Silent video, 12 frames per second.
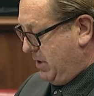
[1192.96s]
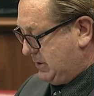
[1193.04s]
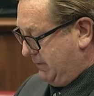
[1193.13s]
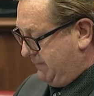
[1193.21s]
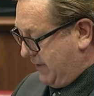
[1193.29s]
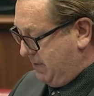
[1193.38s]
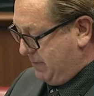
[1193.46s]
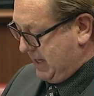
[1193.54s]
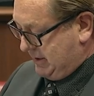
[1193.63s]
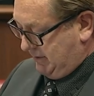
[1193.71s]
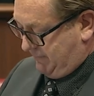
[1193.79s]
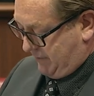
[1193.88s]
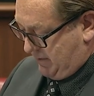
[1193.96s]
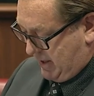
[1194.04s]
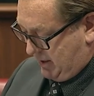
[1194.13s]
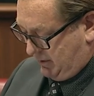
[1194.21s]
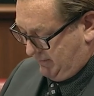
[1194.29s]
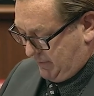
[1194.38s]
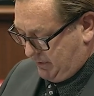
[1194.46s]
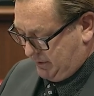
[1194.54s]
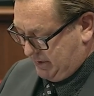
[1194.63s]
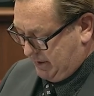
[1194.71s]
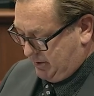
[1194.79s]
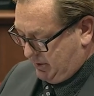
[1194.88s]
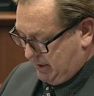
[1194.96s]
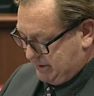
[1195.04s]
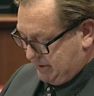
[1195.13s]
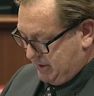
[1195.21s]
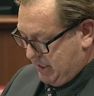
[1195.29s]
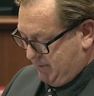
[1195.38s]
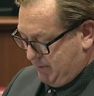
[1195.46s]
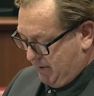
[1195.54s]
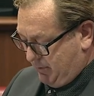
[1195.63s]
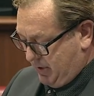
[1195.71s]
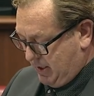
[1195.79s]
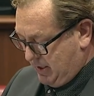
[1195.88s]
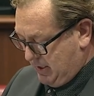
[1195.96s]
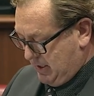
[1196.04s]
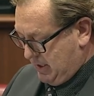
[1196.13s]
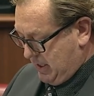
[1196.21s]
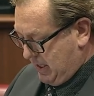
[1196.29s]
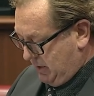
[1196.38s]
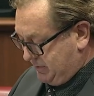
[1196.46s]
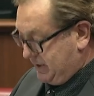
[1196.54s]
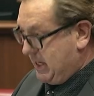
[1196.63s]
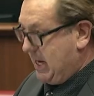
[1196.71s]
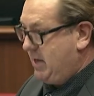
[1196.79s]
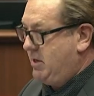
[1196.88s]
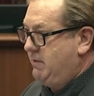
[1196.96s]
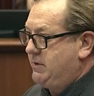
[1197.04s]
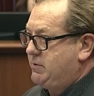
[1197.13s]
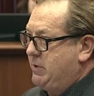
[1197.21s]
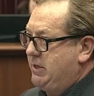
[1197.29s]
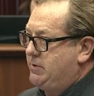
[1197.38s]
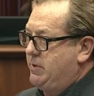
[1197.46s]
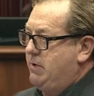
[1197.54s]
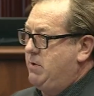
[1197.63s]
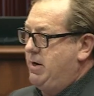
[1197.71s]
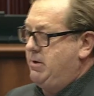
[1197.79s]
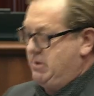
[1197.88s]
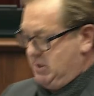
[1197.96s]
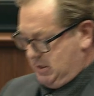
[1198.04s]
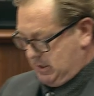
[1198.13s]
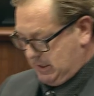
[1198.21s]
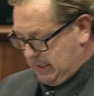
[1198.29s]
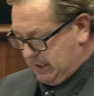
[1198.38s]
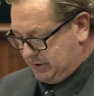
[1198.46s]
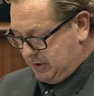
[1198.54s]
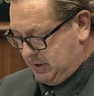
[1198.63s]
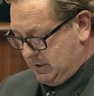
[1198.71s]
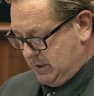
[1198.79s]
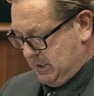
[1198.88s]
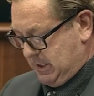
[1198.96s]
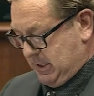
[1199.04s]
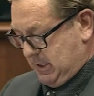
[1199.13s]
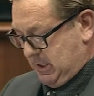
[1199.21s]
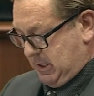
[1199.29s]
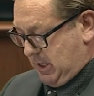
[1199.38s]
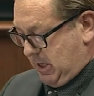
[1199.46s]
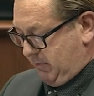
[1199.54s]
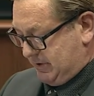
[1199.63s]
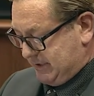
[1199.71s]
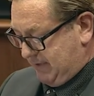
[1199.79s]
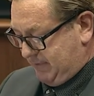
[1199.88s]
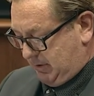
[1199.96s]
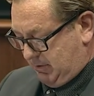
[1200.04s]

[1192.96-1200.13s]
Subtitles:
knocked and phone banked in Fremantle and volunteered on election day in Bunbury, and I was a candidate in the 2021 election. I received a